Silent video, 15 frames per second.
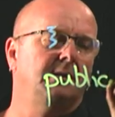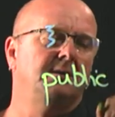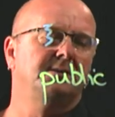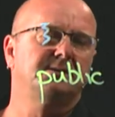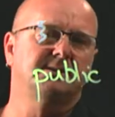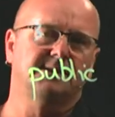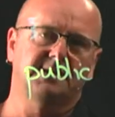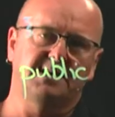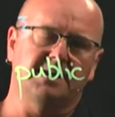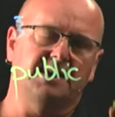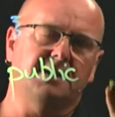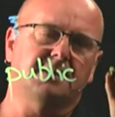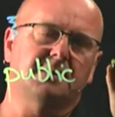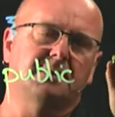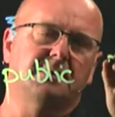to
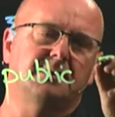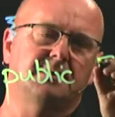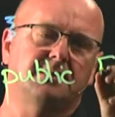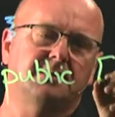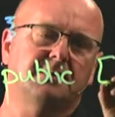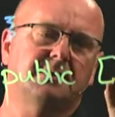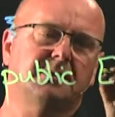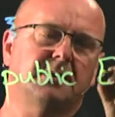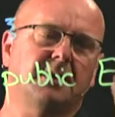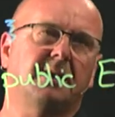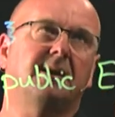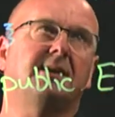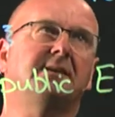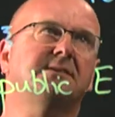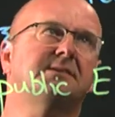get the
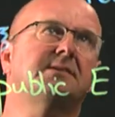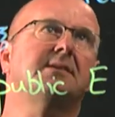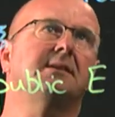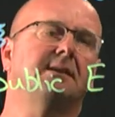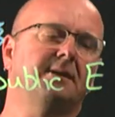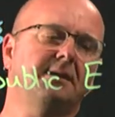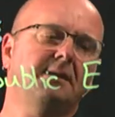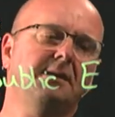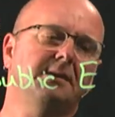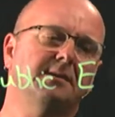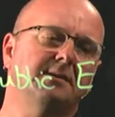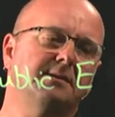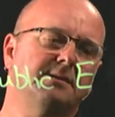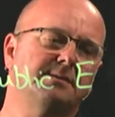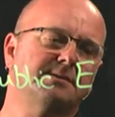last thing
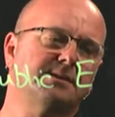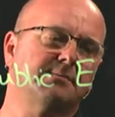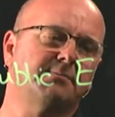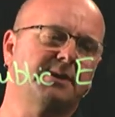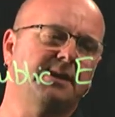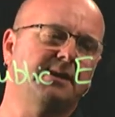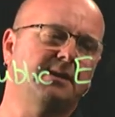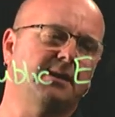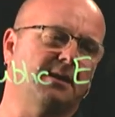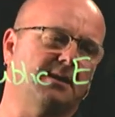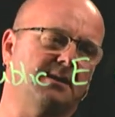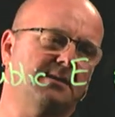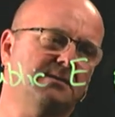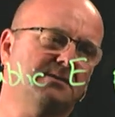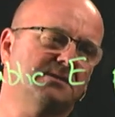using peek
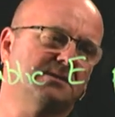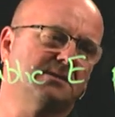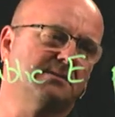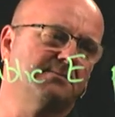last,